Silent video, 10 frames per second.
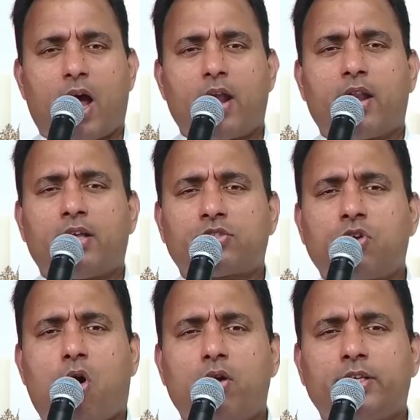Unless
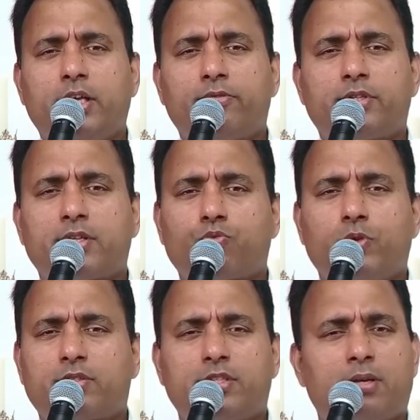God gives us
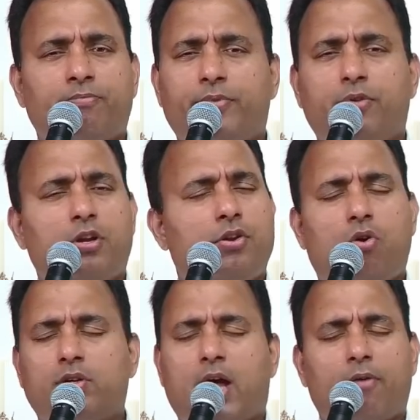wisdom, we will
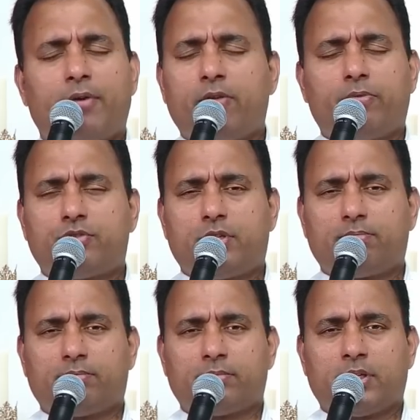not have any
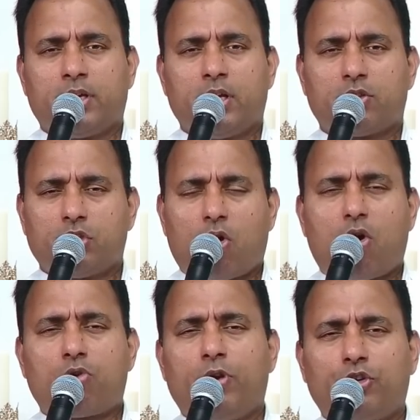wisdom. The
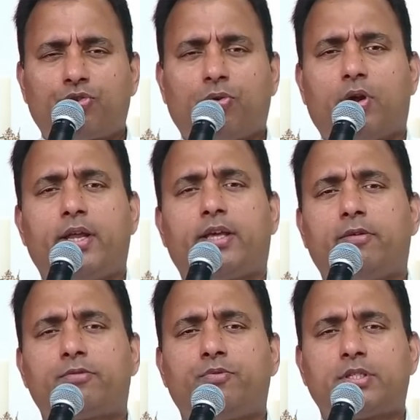Lord will surely
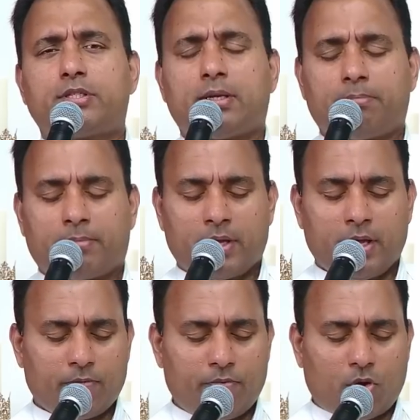give wisdom.
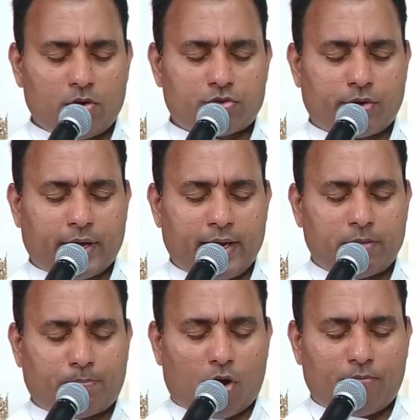We also
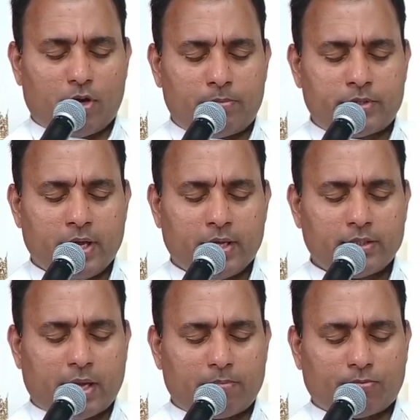read Proverbs
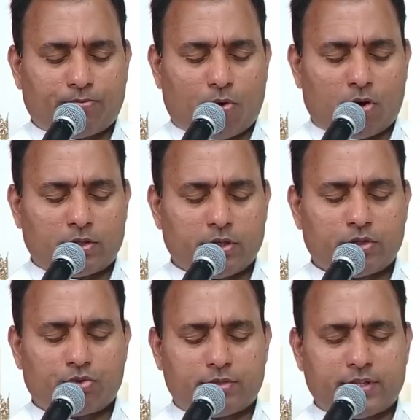chapter
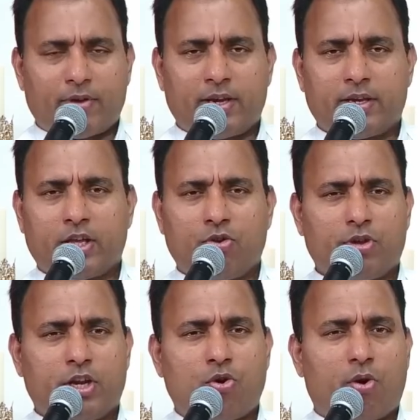4 to 7. You know,
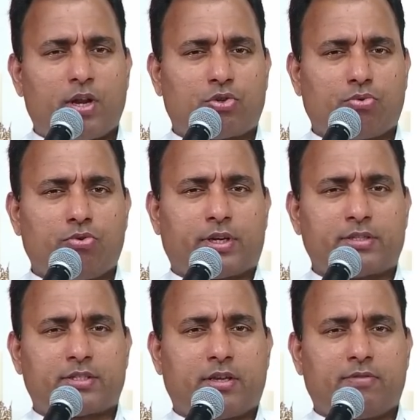in order to
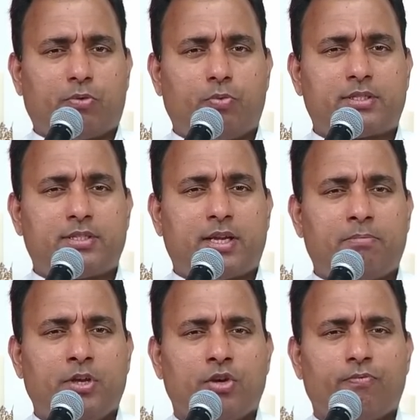receive the
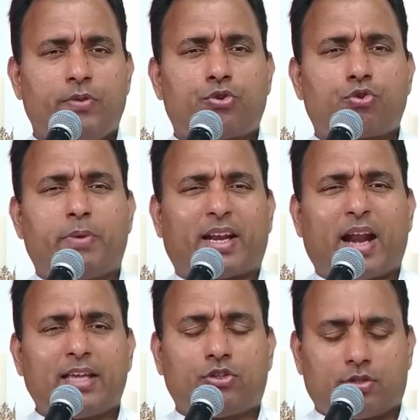wisdom, we should be
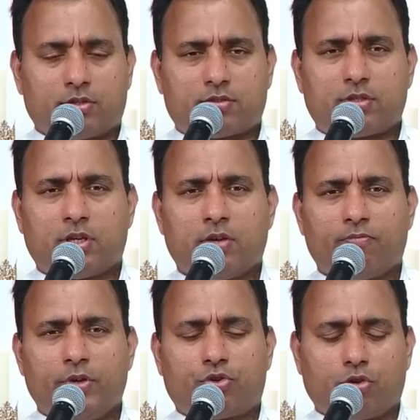righteous
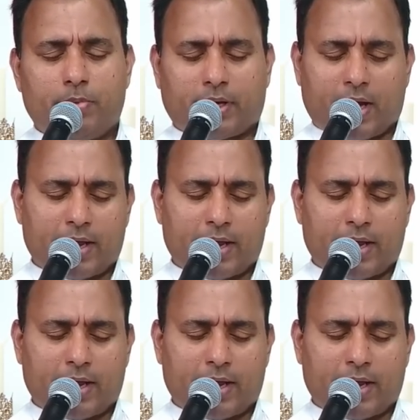and we should be